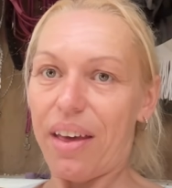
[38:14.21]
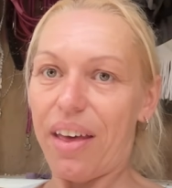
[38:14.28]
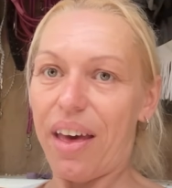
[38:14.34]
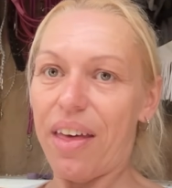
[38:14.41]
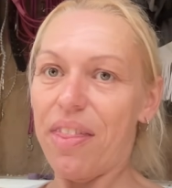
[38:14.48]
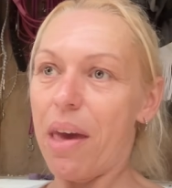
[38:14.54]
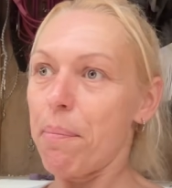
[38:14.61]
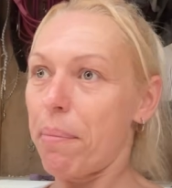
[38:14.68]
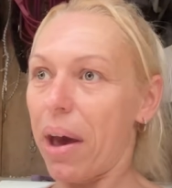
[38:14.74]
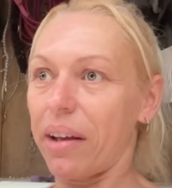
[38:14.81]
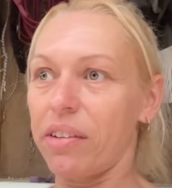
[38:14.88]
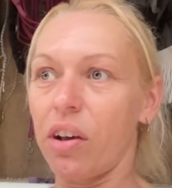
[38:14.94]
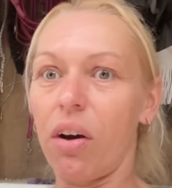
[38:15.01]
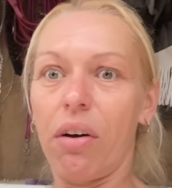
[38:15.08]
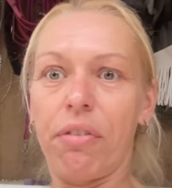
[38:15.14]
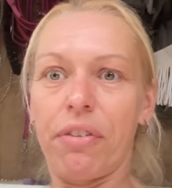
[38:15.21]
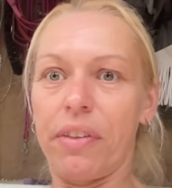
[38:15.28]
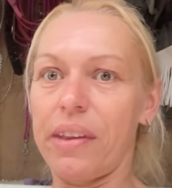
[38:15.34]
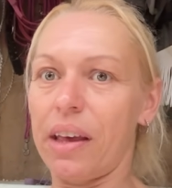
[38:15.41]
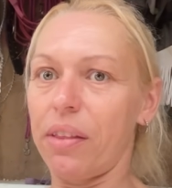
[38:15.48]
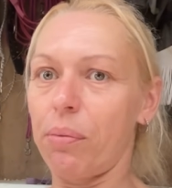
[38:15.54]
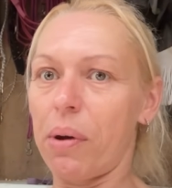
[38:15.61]
and then backed off, and
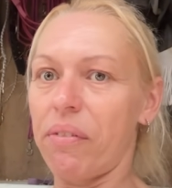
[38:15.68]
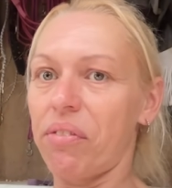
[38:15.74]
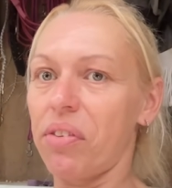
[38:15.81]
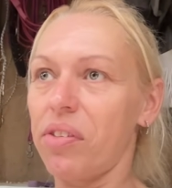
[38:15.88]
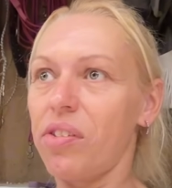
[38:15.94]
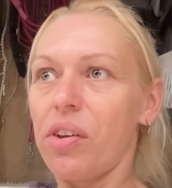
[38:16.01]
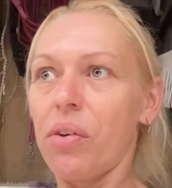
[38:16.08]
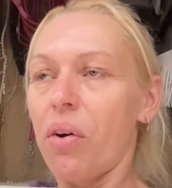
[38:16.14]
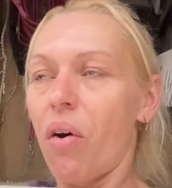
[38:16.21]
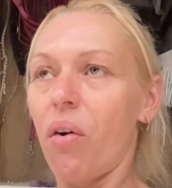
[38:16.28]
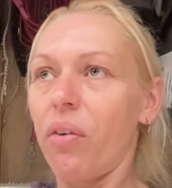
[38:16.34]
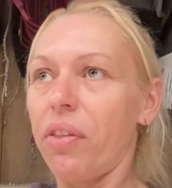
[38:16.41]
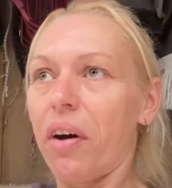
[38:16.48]
now the weather's too hot